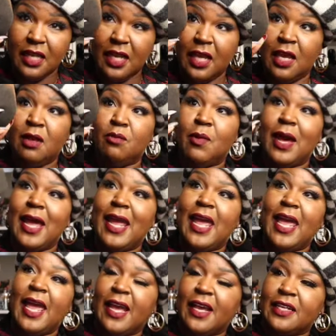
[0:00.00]

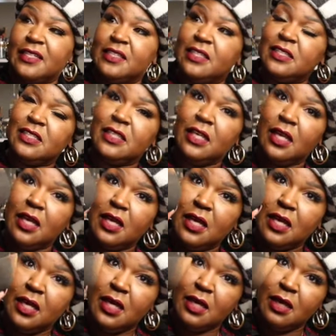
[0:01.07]
NYX
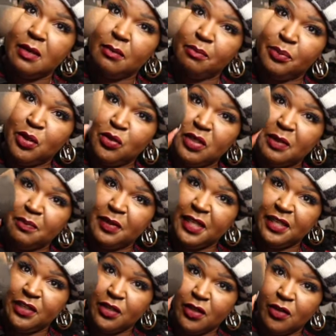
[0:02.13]
Beauty
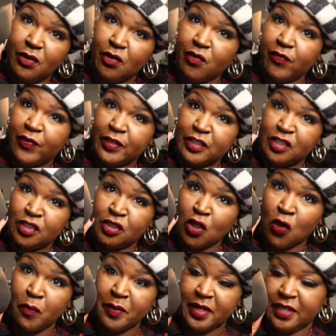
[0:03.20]
Blender for
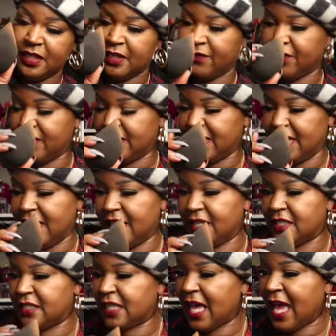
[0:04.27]
so many different
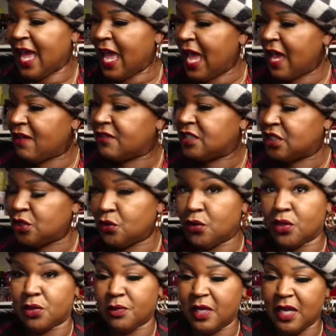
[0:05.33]
things. I have 2
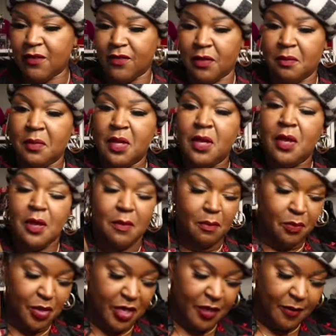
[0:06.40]
or 3 of them,
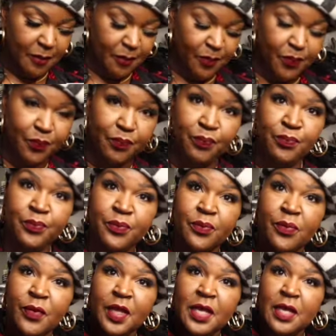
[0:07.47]
but
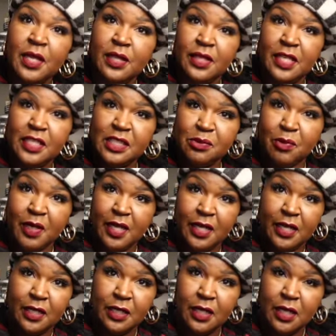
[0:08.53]
this
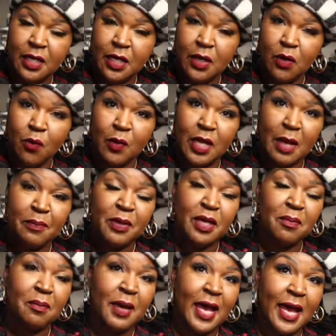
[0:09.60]
one, when I
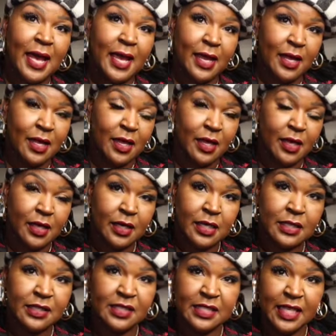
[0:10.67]
put my
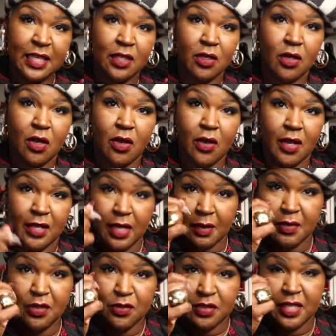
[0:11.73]
concealer on, I
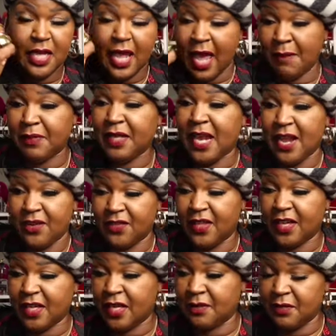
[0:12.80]
use the applicator
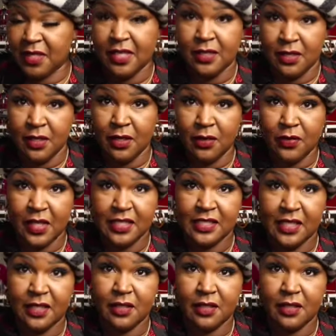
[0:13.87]
that's